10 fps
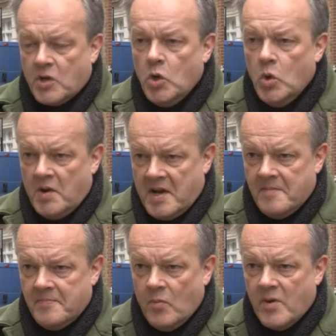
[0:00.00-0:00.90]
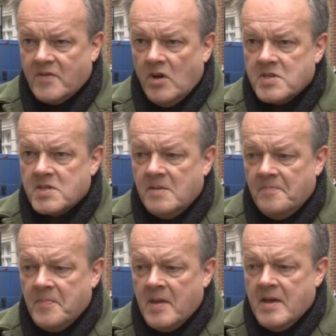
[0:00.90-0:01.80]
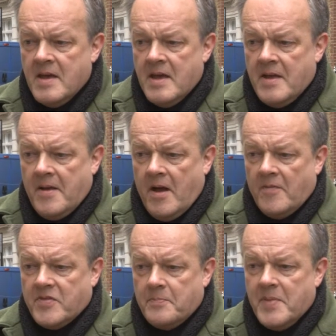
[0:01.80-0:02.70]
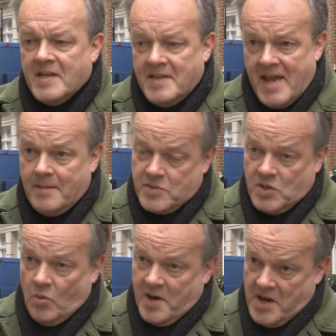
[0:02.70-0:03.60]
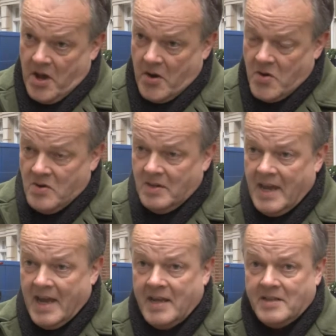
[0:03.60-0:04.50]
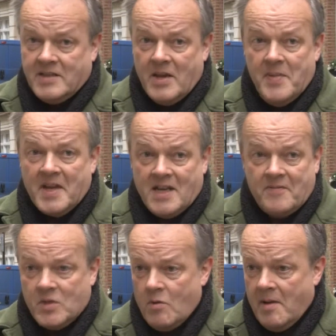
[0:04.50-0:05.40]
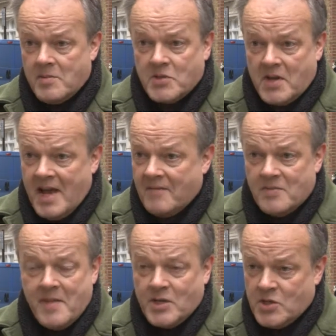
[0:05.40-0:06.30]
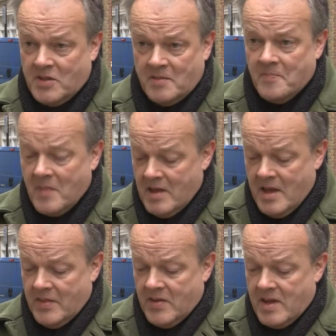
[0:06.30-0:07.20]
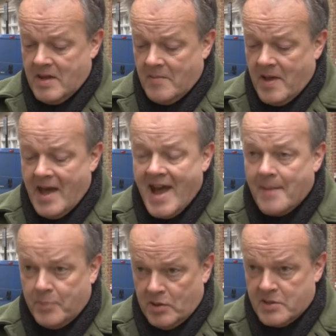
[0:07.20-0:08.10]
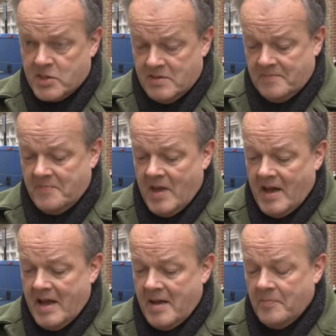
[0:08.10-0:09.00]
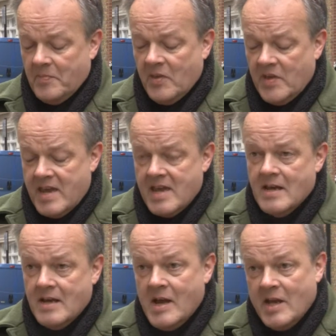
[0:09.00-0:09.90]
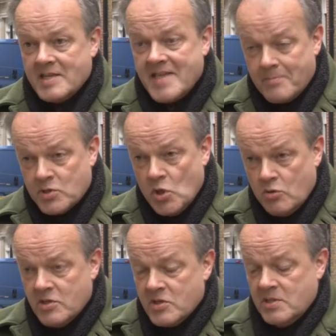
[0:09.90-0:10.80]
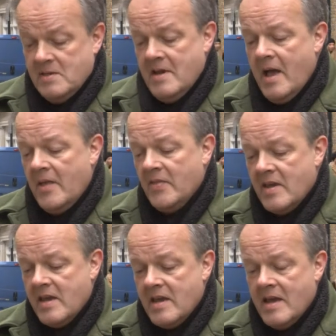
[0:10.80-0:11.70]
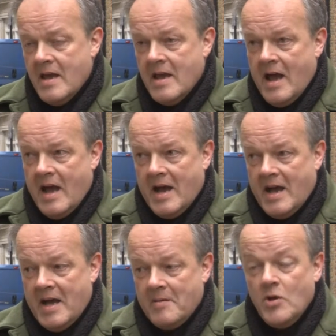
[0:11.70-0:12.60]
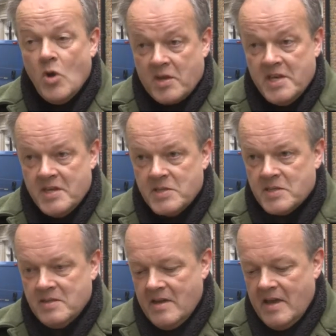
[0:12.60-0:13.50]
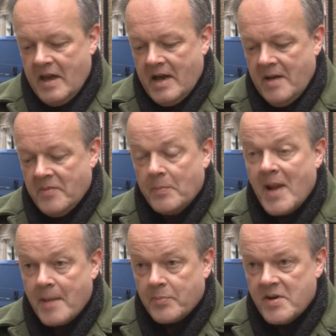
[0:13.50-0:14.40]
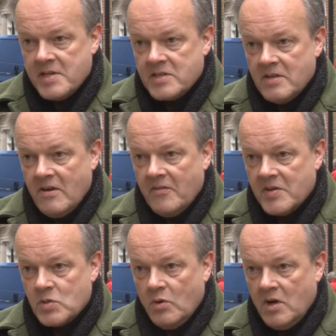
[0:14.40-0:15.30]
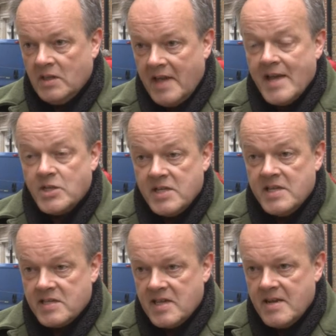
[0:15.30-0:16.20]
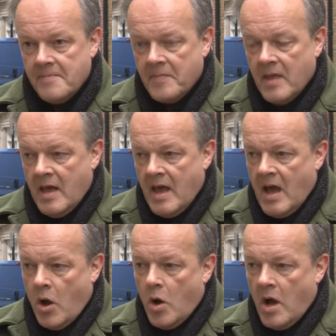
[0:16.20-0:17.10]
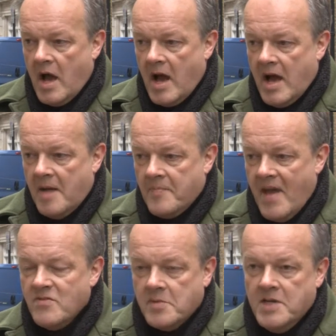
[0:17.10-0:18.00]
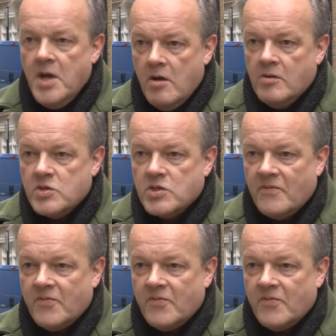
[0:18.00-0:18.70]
the corner, we've got some of the big names that we know, and they're big enough to where I'm just going to have to mention them. The Apples, the Samsungs, the Nokias, the Blackberries of this world, HTC. Everybody knows that,